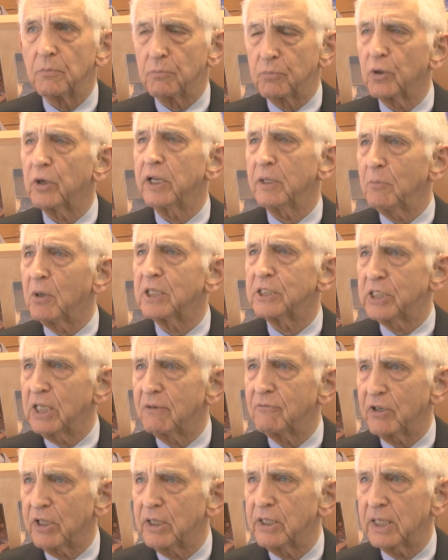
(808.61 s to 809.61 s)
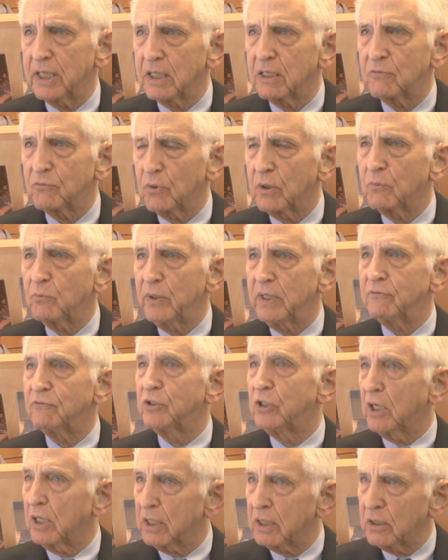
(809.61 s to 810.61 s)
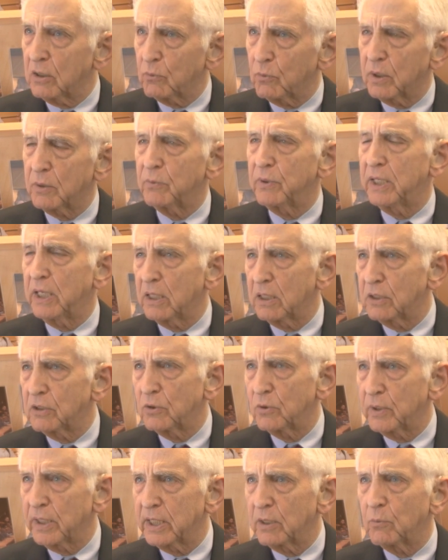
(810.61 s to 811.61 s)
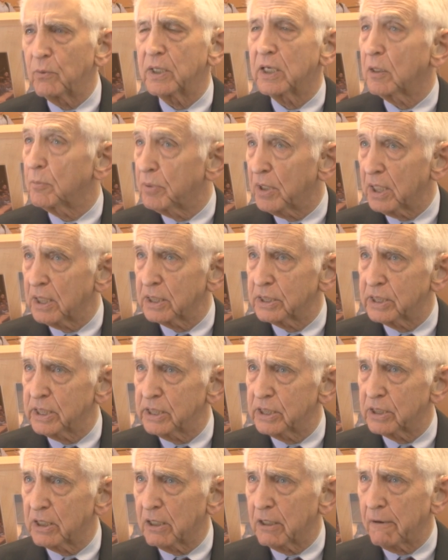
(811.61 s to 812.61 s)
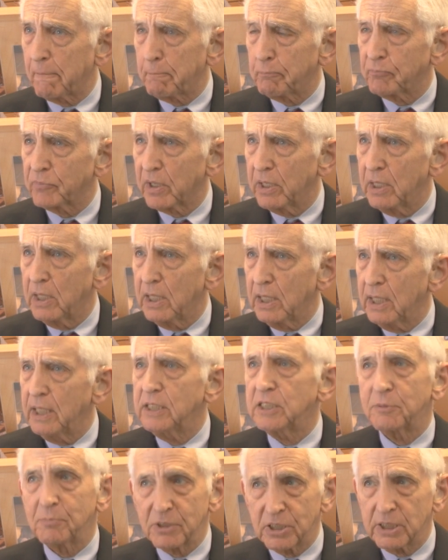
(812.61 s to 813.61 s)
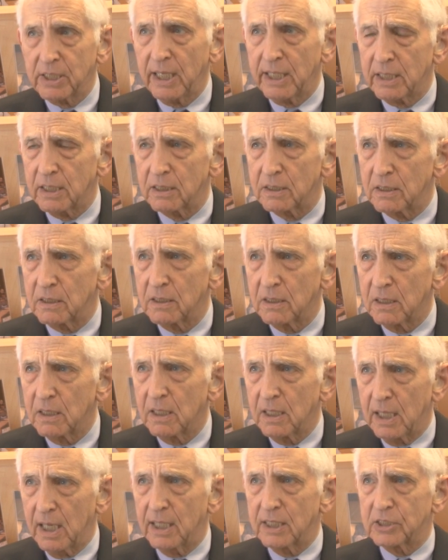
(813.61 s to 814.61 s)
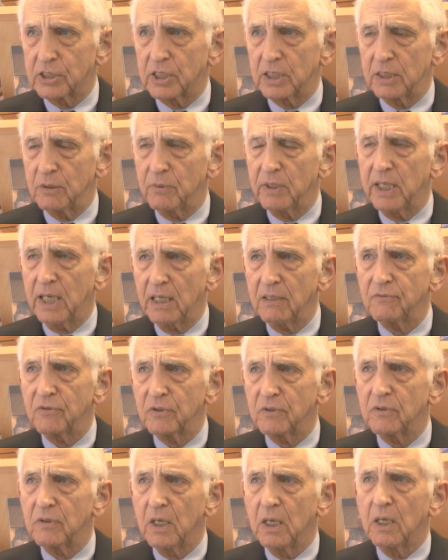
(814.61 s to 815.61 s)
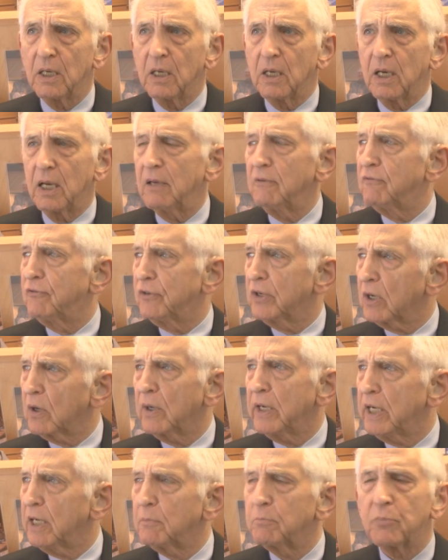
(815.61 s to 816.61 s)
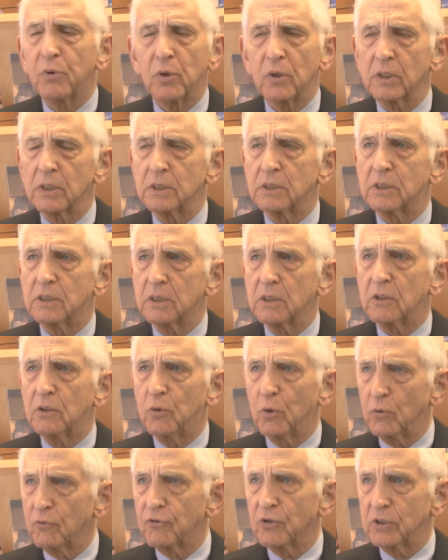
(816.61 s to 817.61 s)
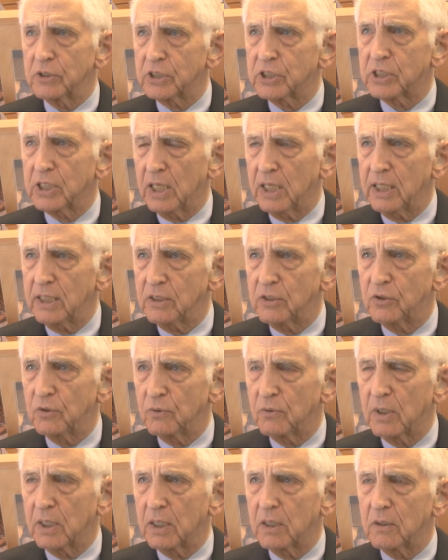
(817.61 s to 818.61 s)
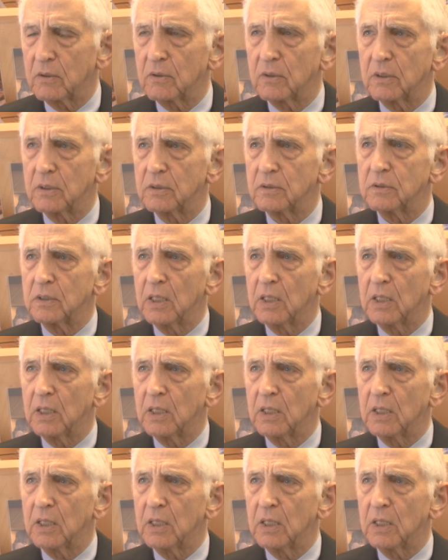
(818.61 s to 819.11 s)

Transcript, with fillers: pretty much everything of what we've done or what we are doing or what our policies are is mistaken, actually. We have a, a very important covert side to our uh,